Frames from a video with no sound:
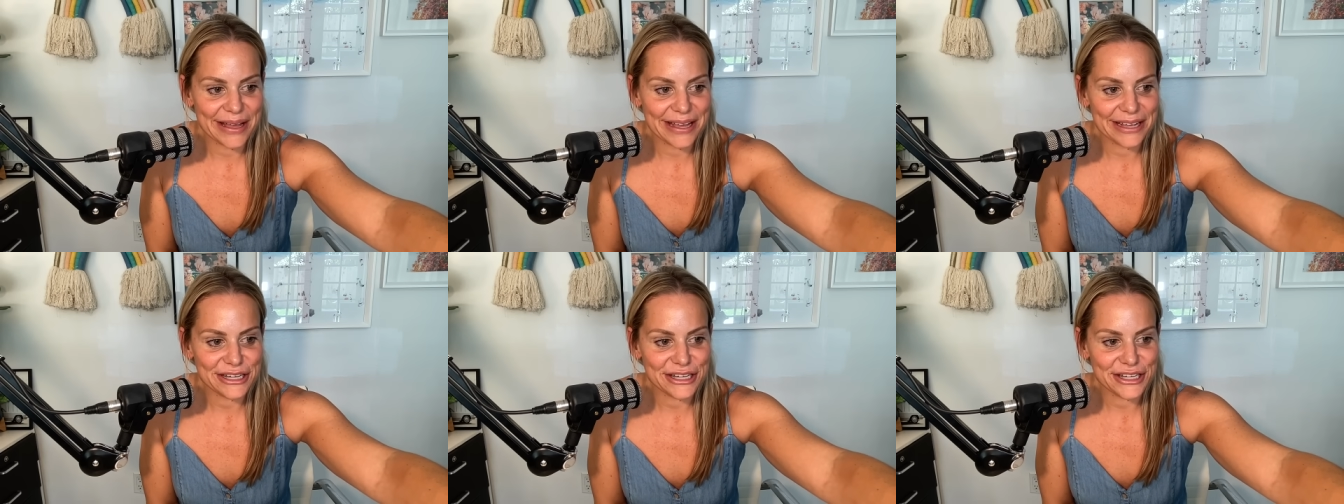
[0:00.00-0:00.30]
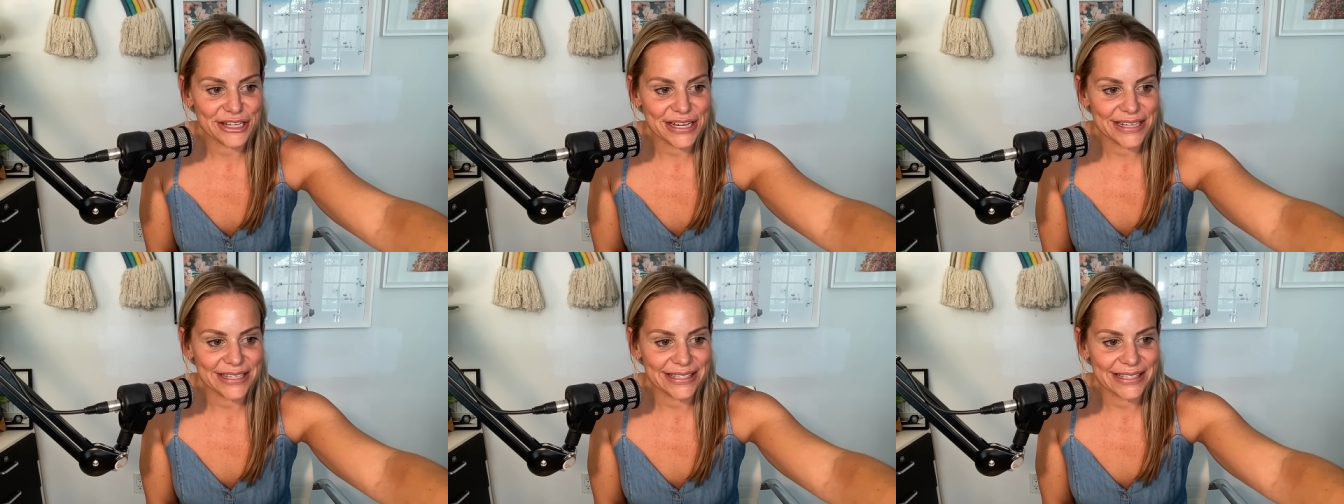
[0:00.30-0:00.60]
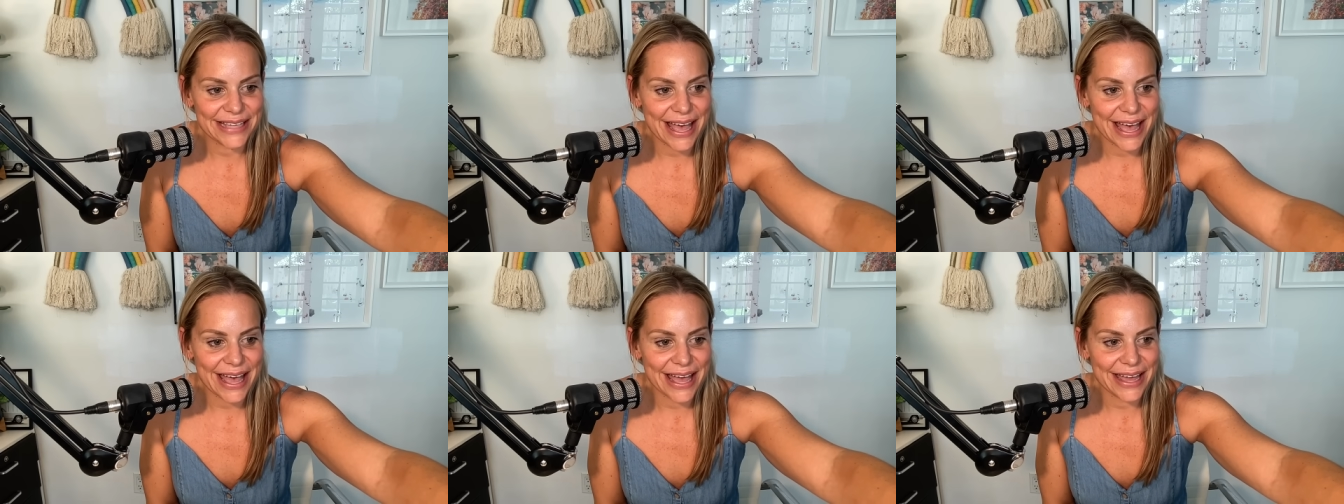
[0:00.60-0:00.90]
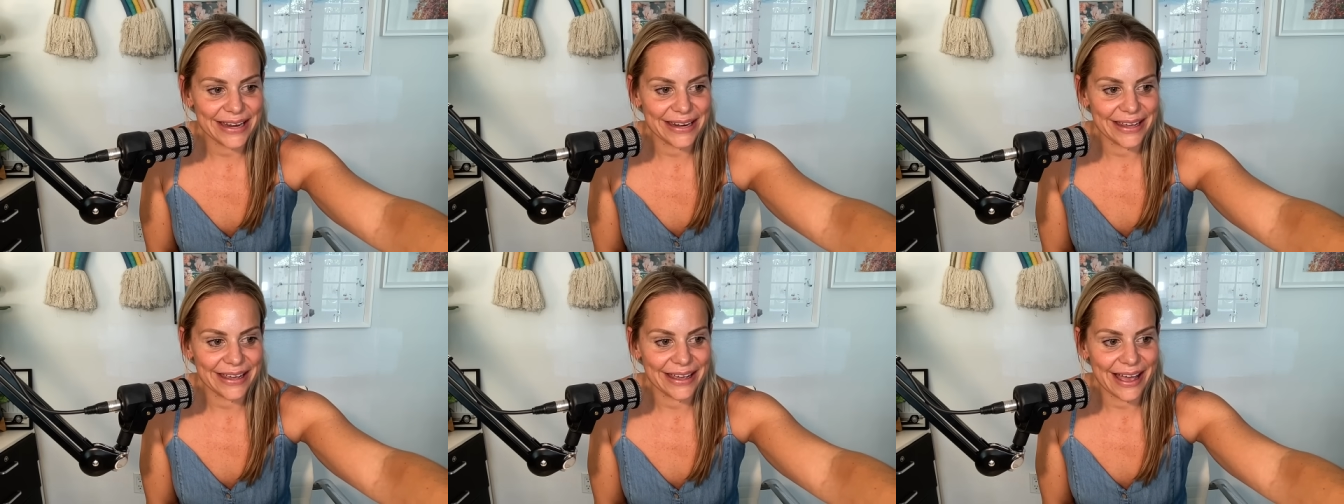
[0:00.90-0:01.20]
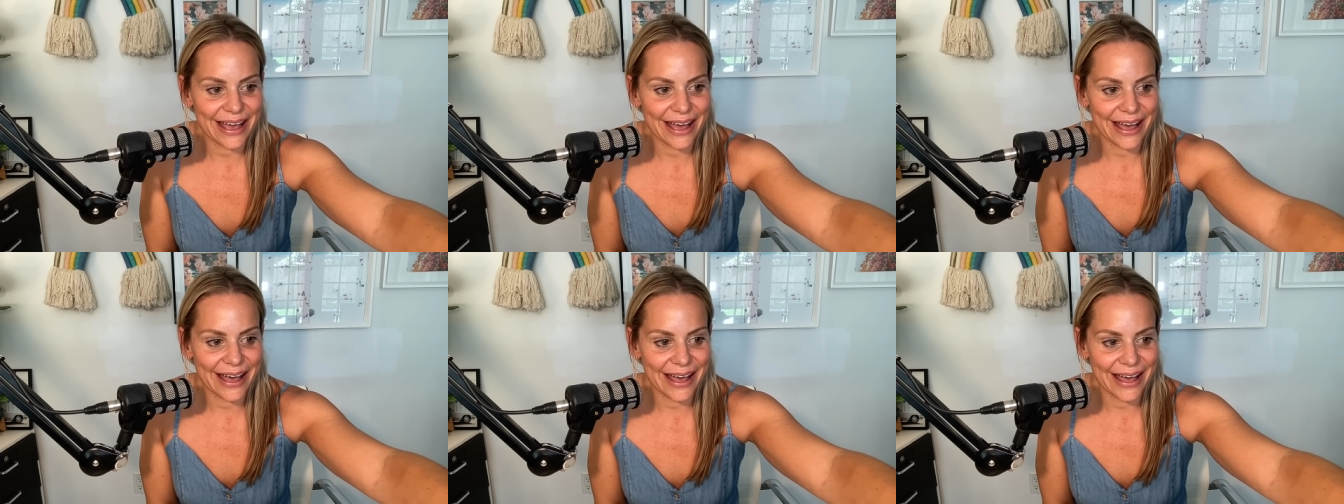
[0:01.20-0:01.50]
she said,
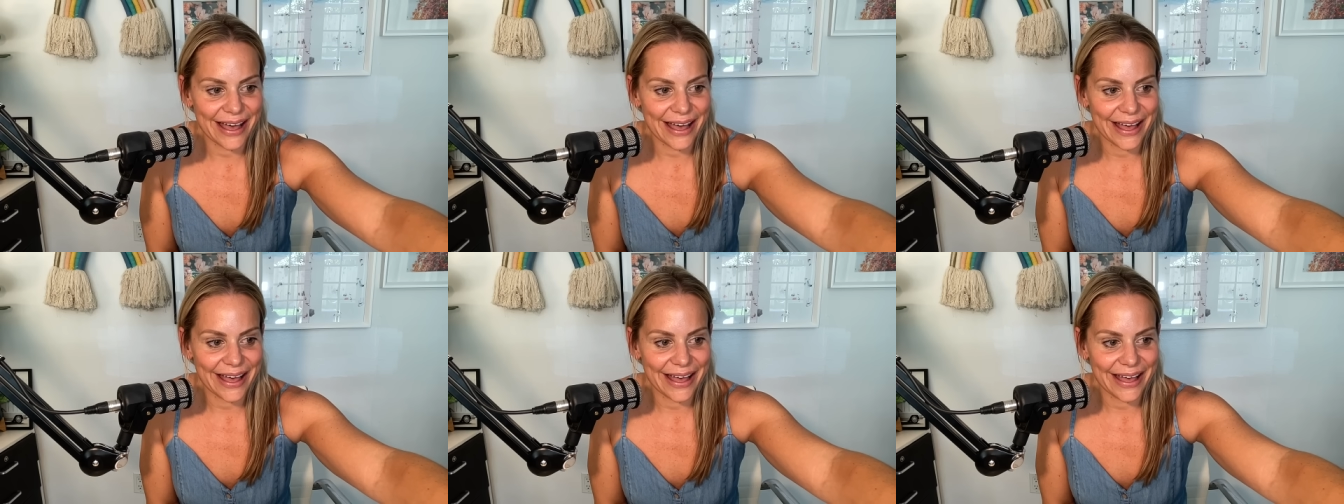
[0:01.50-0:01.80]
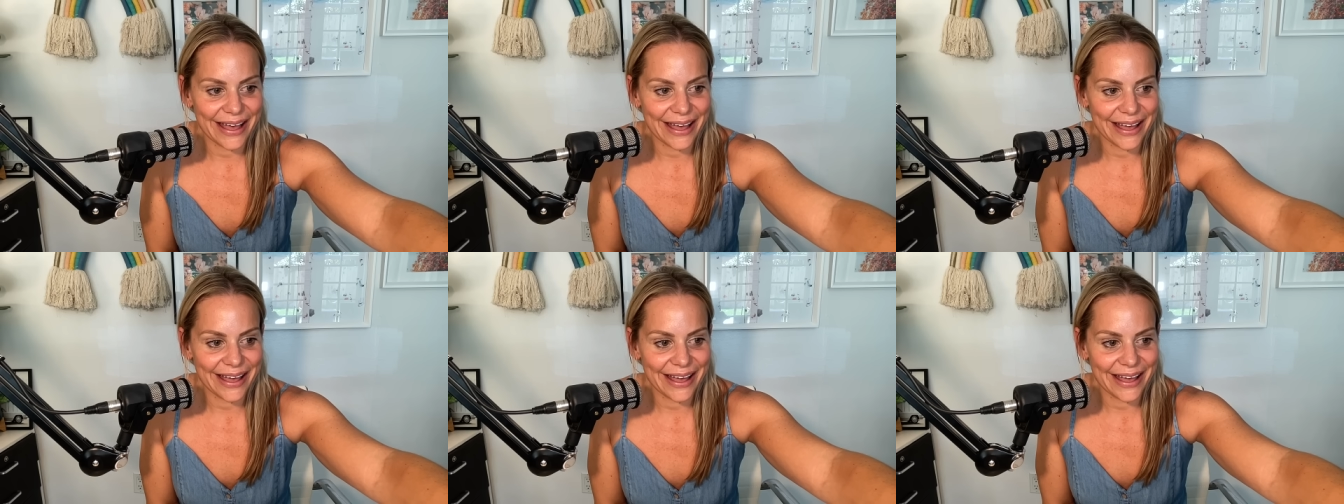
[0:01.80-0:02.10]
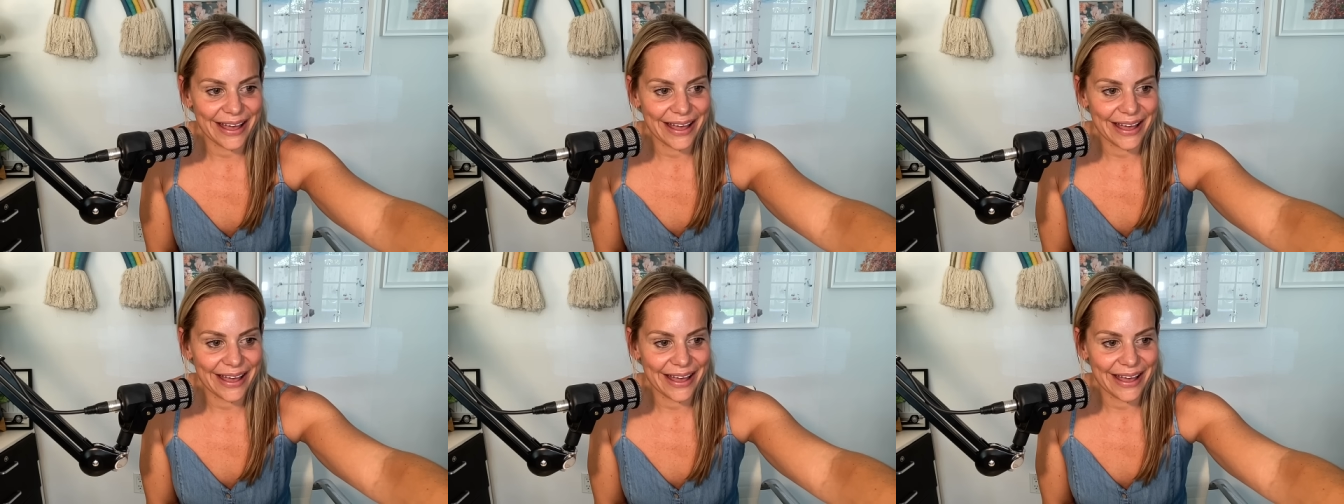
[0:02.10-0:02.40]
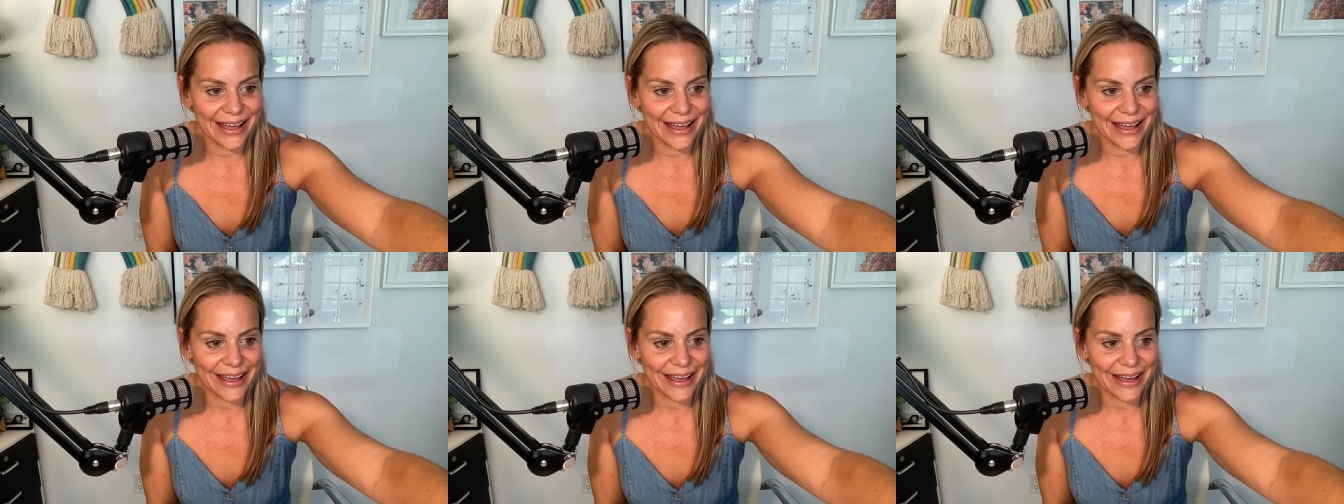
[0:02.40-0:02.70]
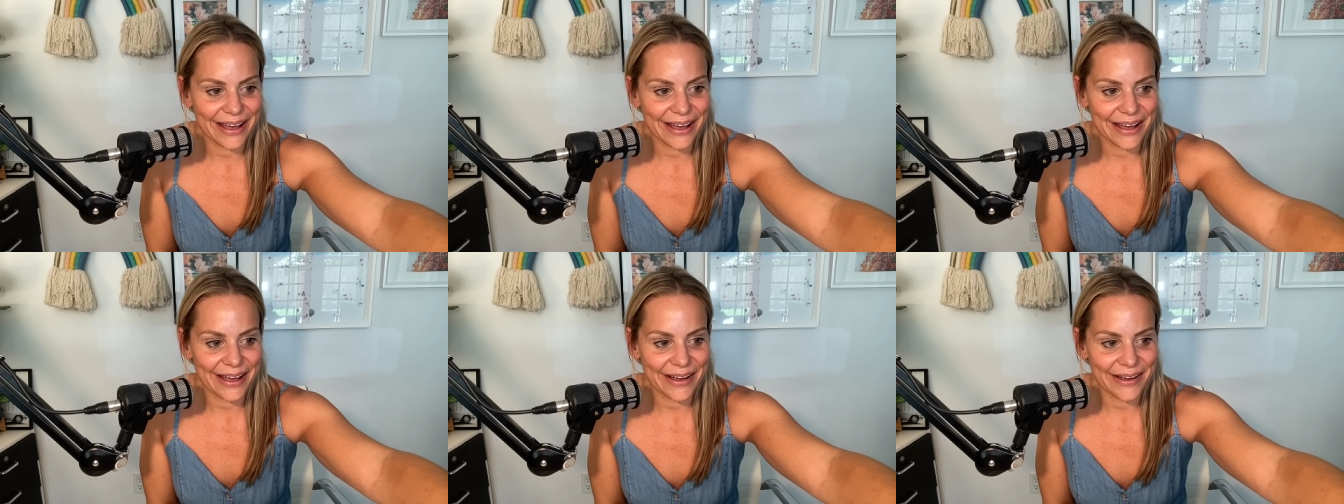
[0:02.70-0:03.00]

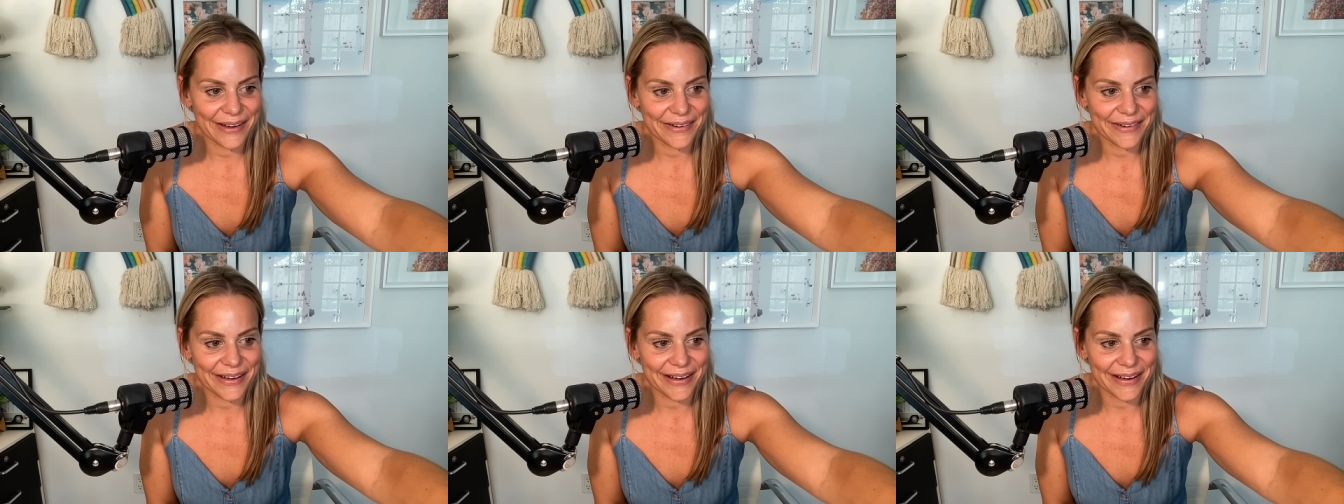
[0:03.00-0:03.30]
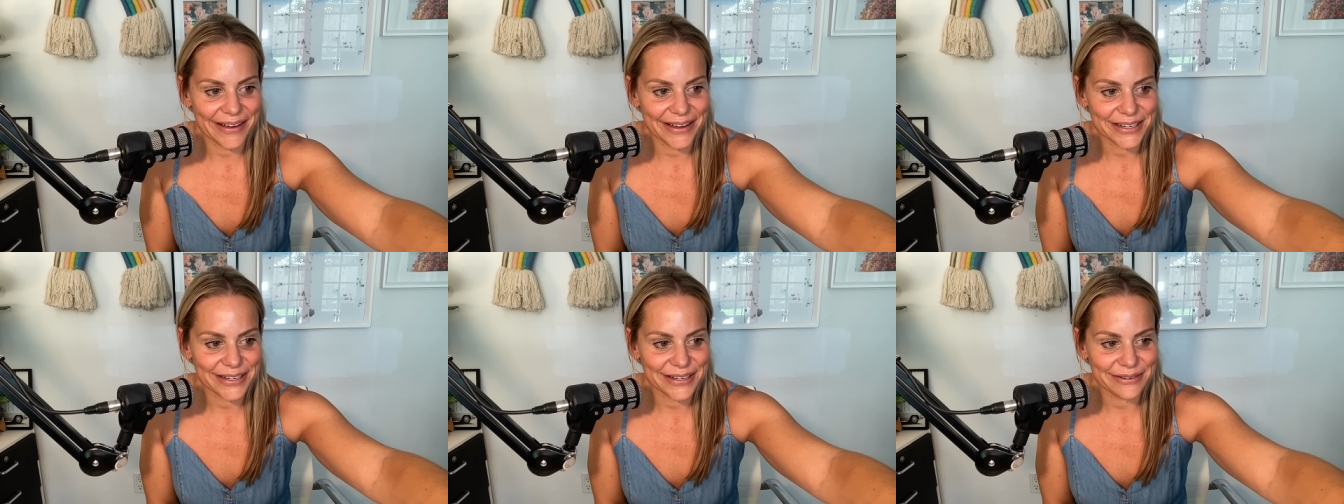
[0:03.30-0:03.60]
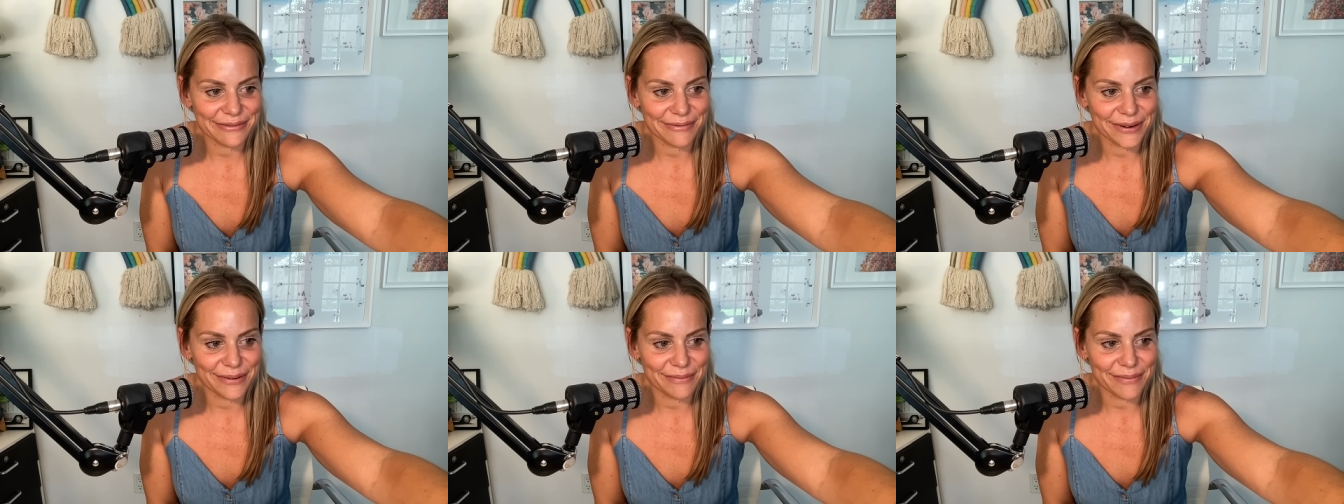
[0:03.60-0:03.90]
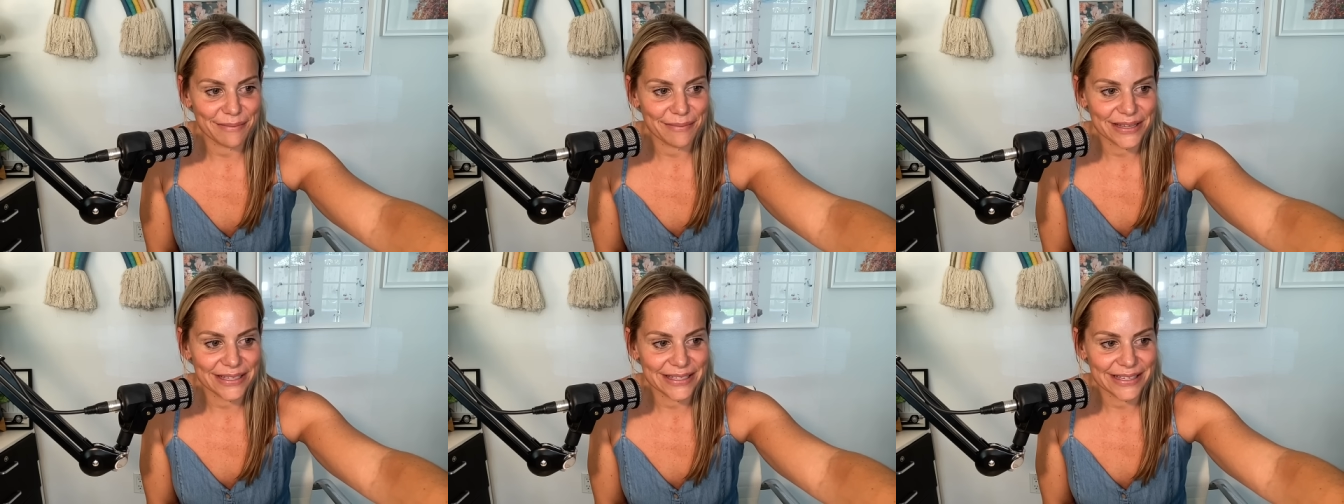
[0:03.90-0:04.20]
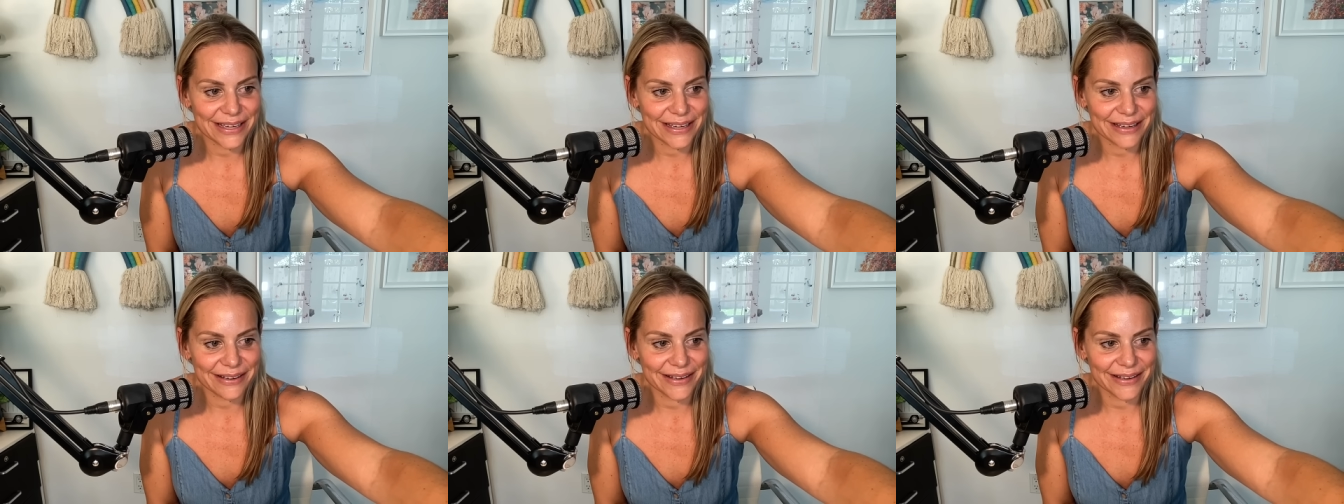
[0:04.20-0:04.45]
oh gosh, what am I missing?